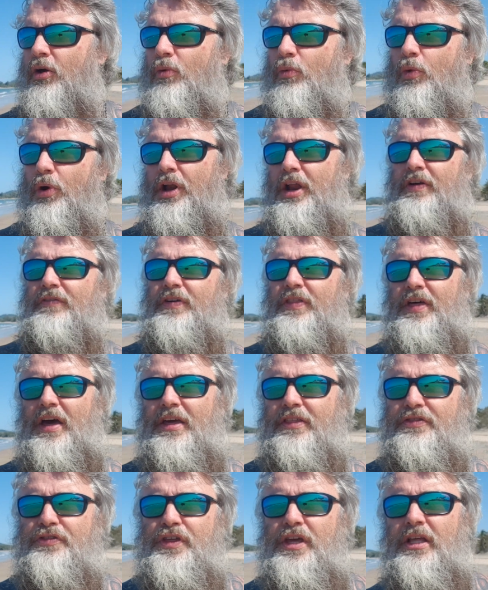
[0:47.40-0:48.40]
whatever
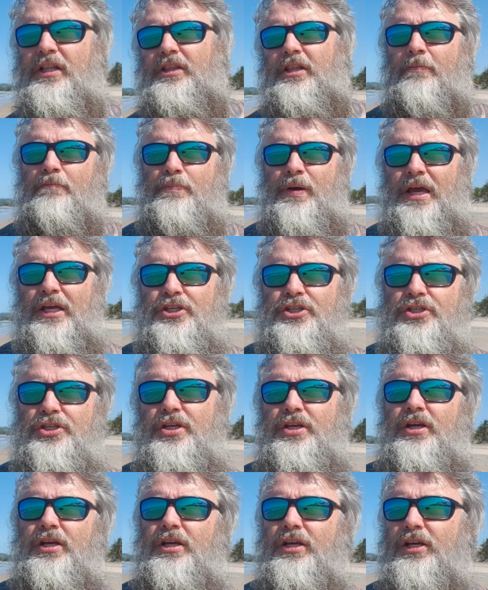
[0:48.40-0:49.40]
they think the
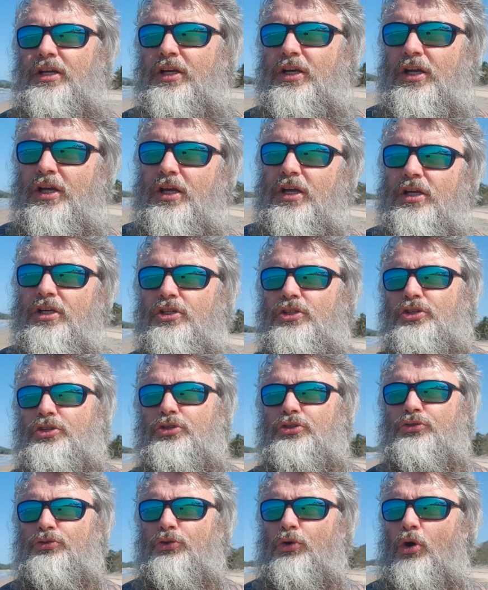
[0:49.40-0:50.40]
best
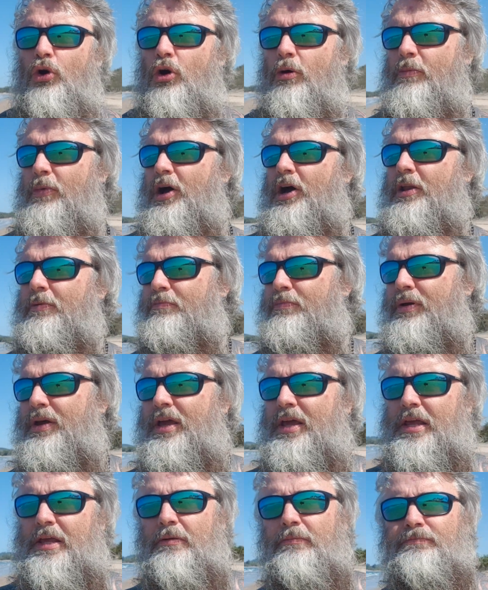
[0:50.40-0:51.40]
straw might
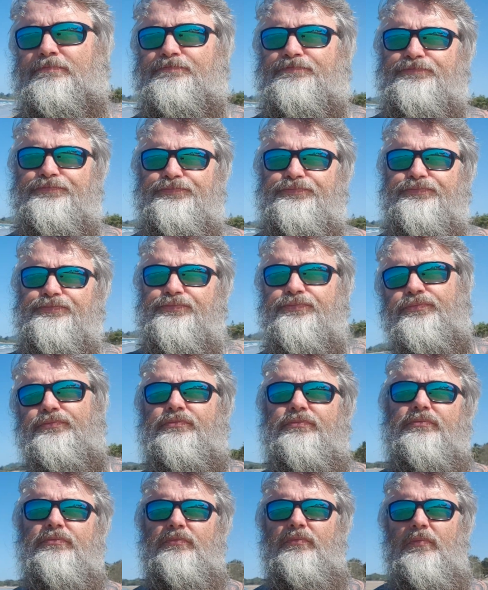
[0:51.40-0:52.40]
be.
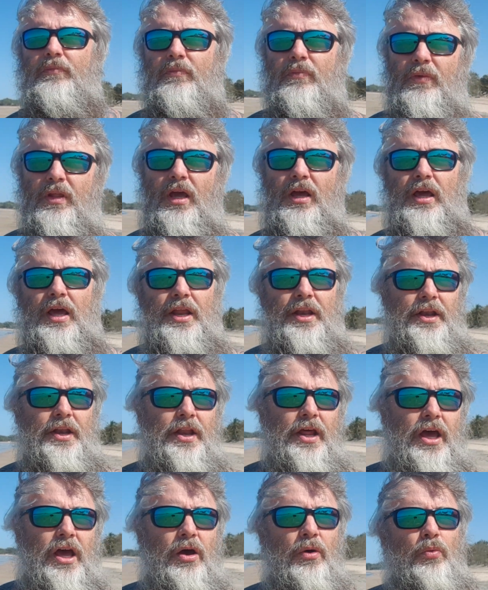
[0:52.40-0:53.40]

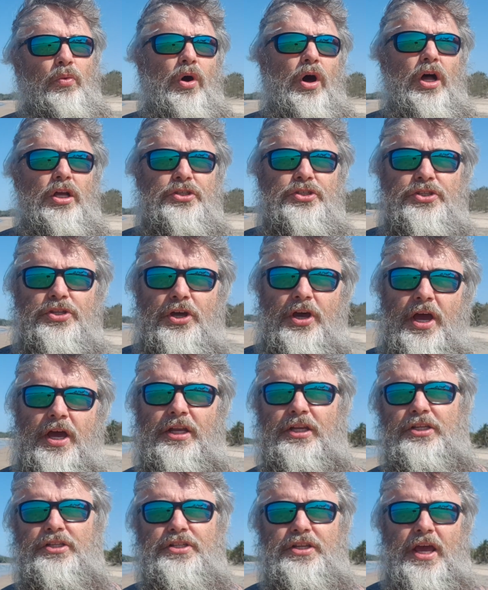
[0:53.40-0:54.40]
And whilst I
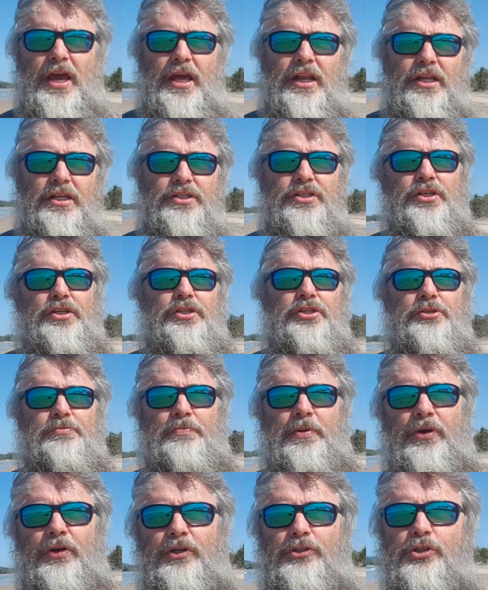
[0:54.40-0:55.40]
understand as a
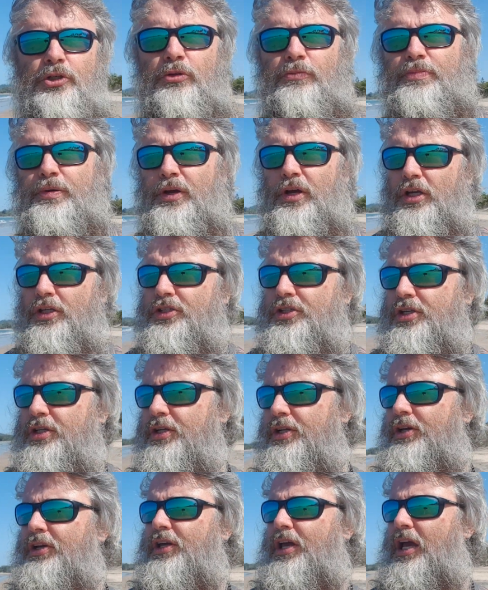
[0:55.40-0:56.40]
spiritual
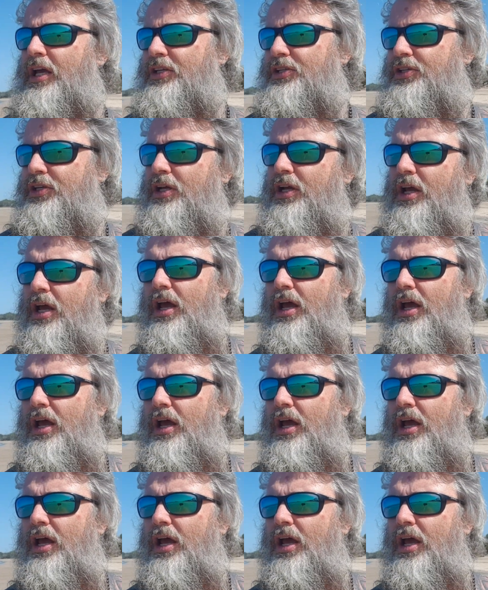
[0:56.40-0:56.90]
person, I guess,